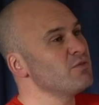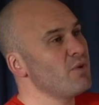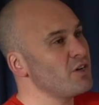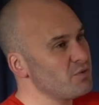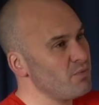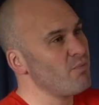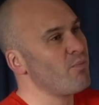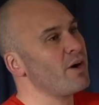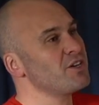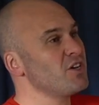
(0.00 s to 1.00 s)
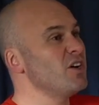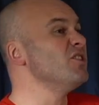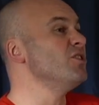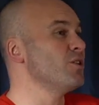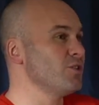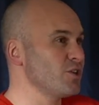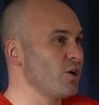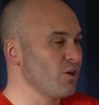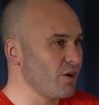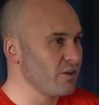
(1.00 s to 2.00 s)
as much pressure as you can
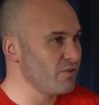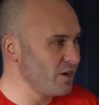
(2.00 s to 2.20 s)
tolerate,